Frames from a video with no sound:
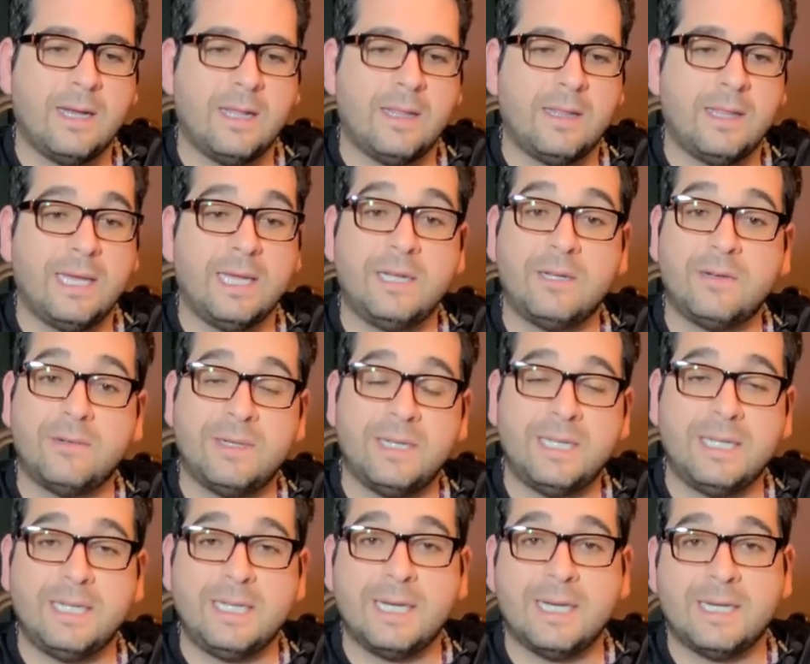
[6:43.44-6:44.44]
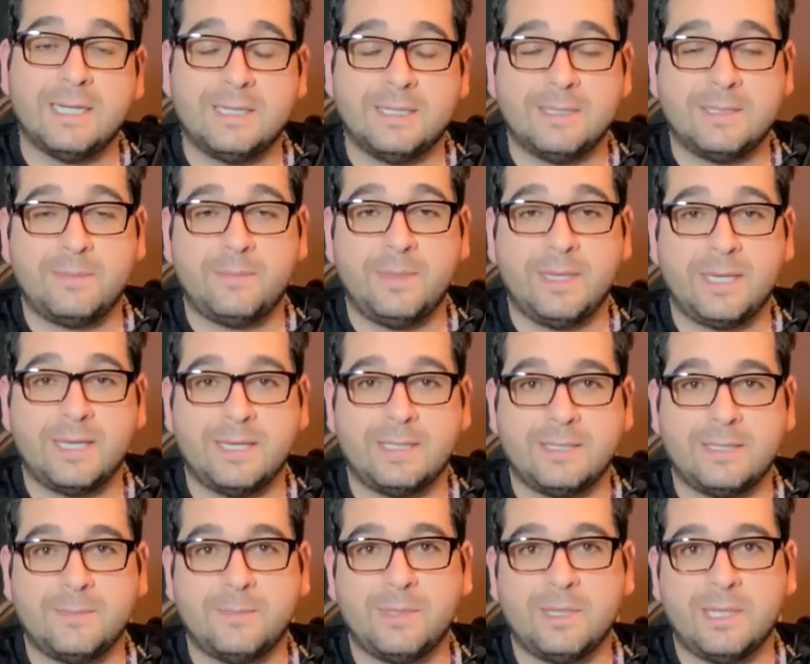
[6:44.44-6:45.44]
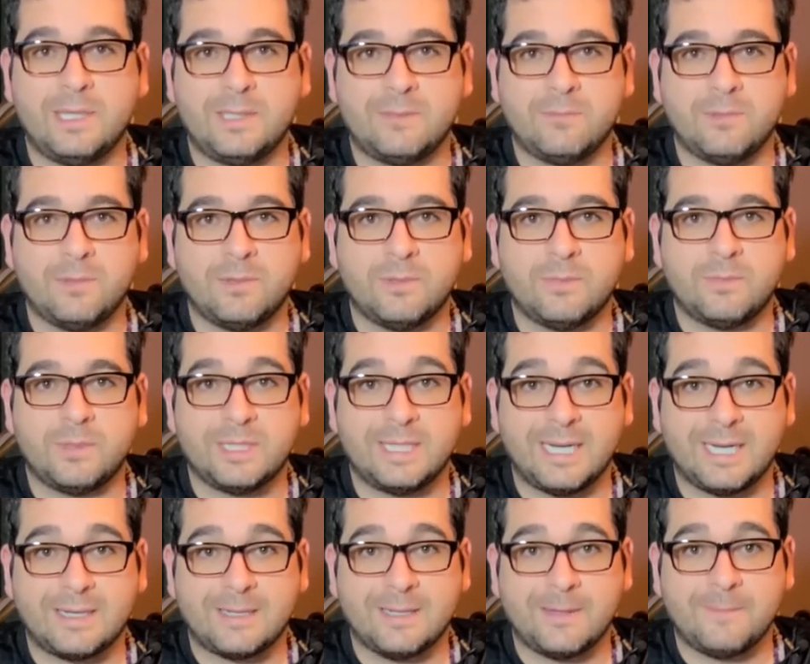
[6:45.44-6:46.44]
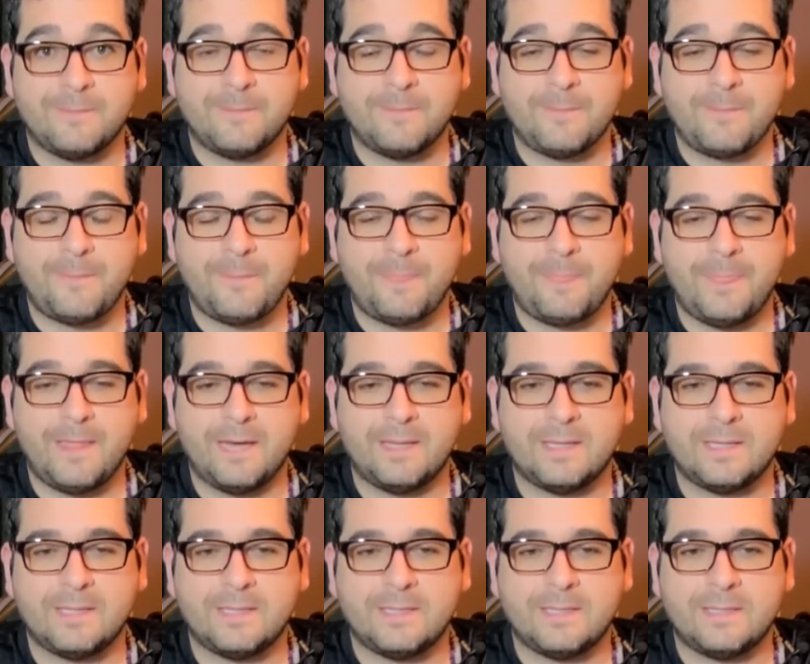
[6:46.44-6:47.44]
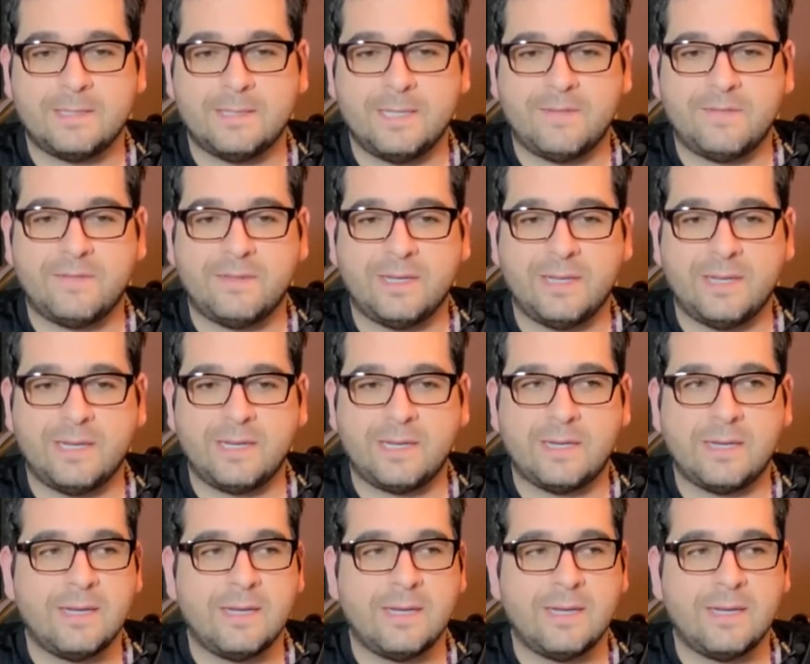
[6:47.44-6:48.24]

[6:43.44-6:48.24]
they don't need guns because the police will protect them. Now this is definitely